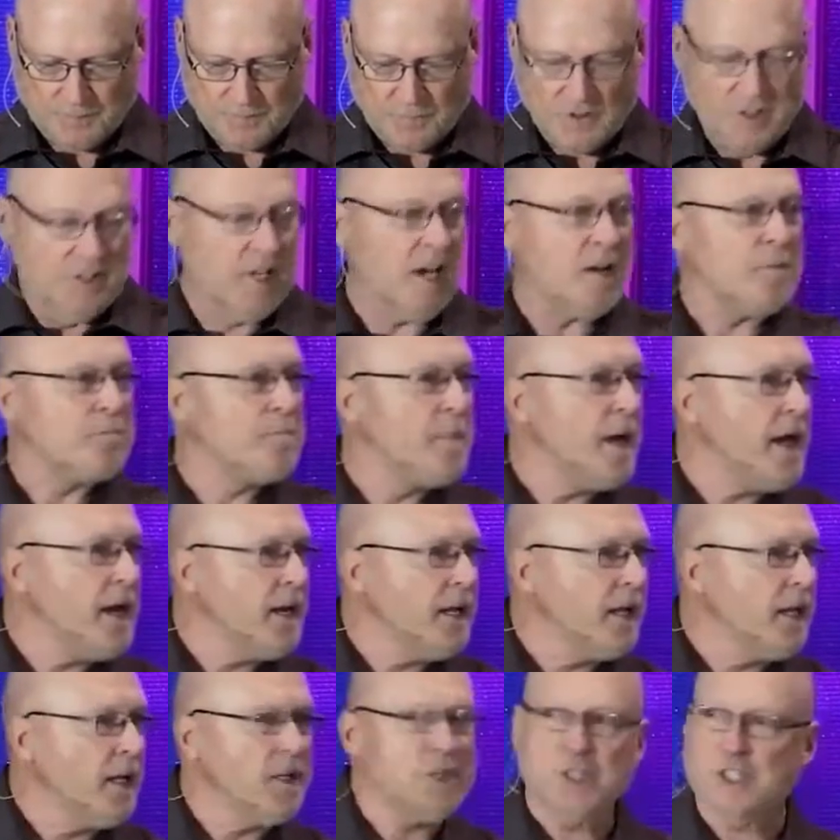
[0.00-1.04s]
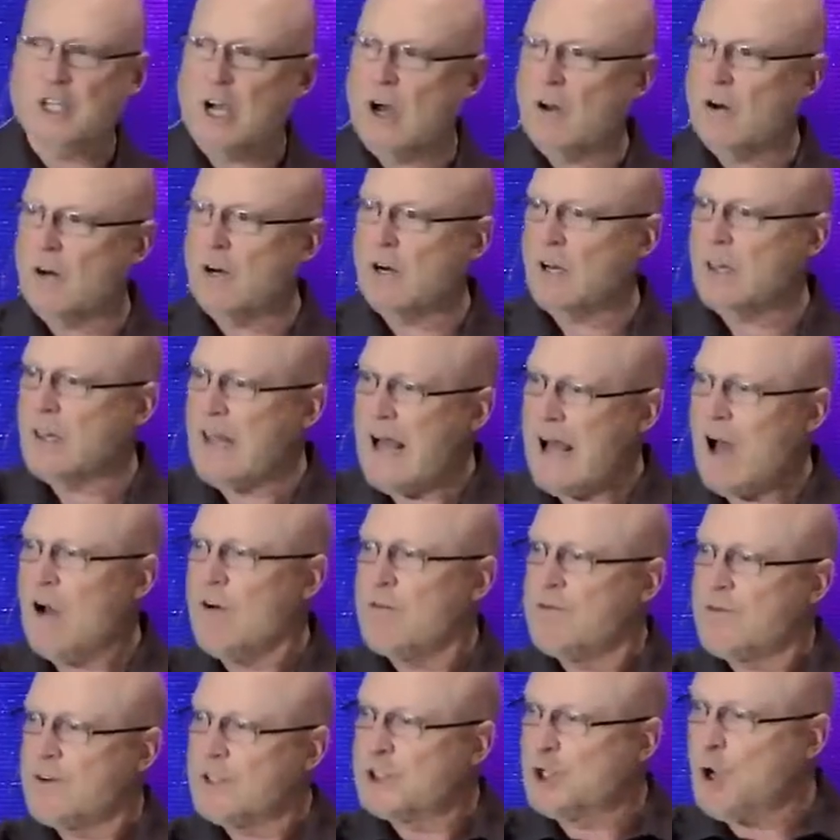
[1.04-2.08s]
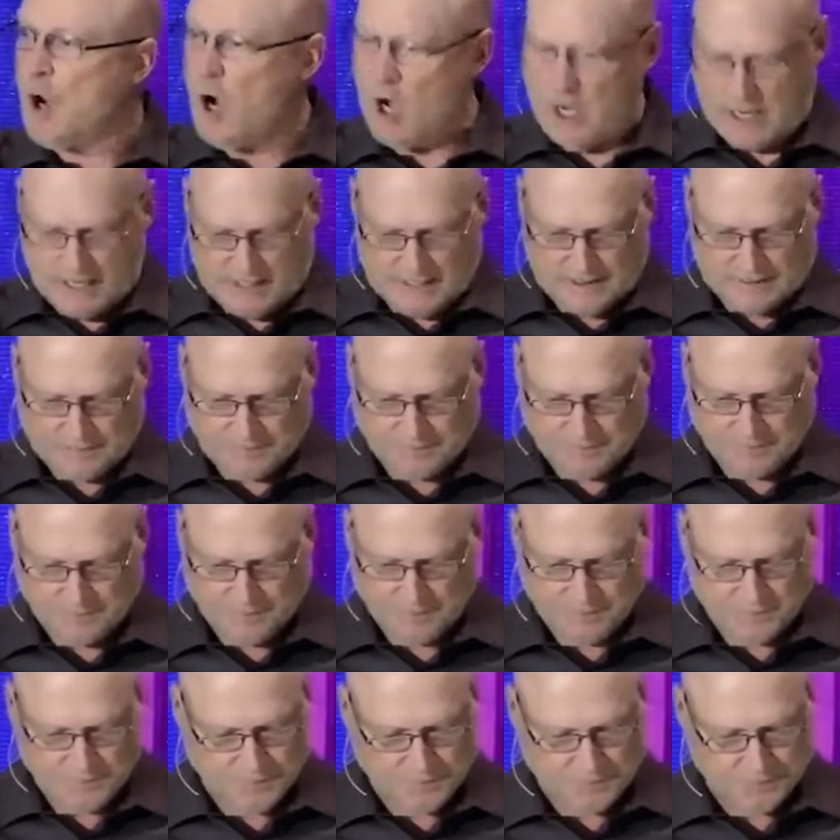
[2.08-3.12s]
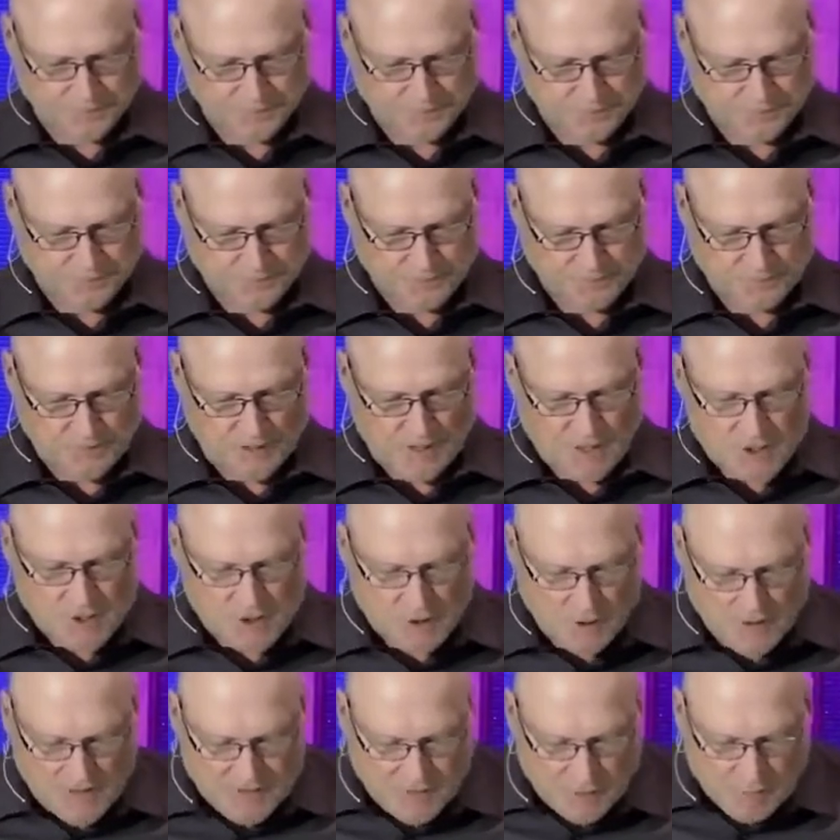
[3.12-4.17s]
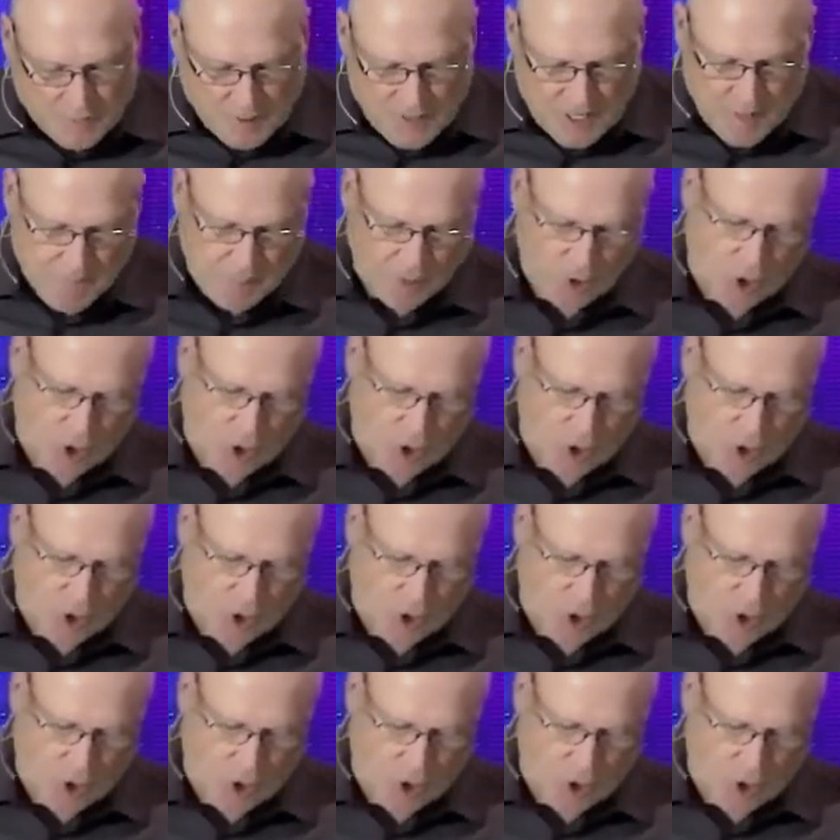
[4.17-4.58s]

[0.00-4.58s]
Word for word: Yet many shouted aloud for joy, so that the people